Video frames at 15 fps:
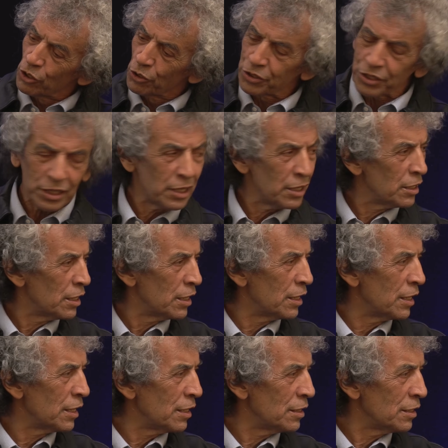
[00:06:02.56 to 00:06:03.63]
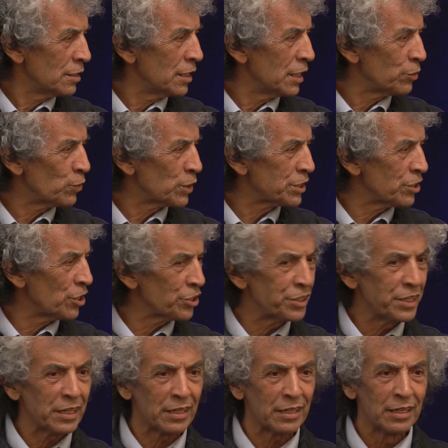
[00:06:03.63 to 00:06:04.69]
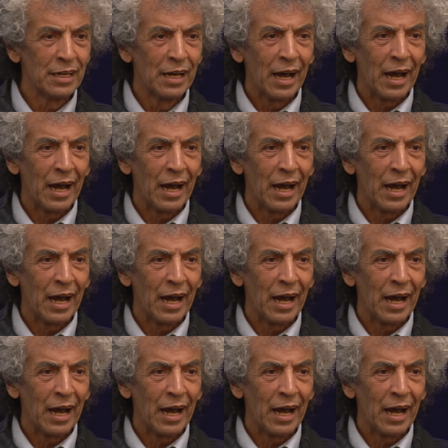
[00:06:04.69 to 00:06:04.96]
looked, it was not there.